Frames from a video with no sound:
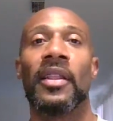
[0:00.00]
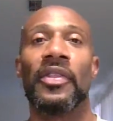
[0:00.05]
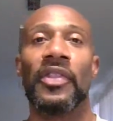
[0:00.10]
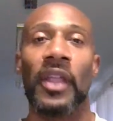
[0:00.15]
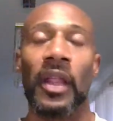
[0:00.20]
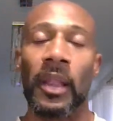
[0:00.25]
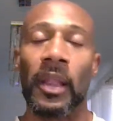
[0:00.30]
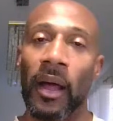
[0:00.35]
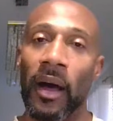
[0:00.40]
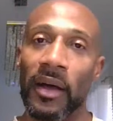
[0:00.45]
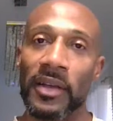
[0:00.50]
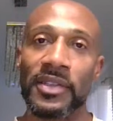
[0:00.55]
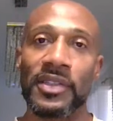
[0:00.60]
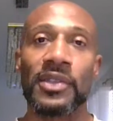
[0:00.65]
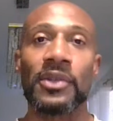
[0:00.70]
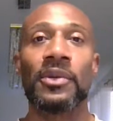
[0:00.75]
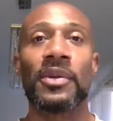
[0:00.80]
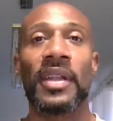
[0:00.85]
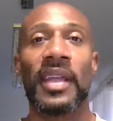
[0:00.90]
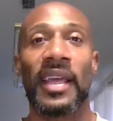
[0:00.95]
The
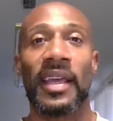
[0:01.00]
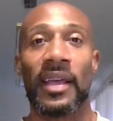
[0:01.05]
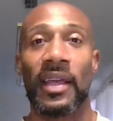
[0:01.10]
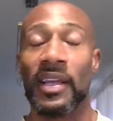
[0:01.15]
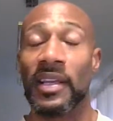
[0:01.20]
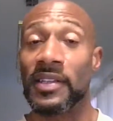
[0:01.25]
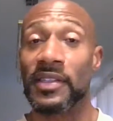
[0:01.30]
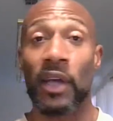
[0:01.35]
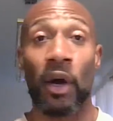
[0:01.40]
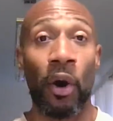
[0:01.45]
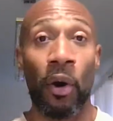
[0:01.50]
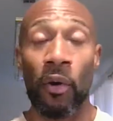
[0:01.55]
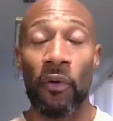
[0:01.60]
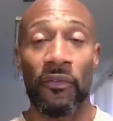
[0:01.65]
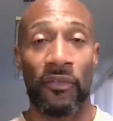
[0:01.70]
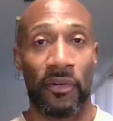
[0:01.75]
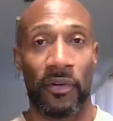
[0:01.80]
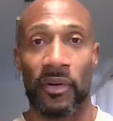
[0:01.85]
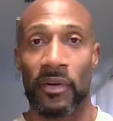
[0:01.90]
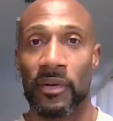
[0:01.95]
lawsuit is
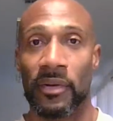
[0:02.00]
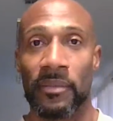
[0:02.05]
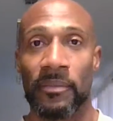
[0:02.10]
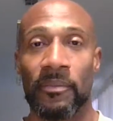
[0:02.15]
over.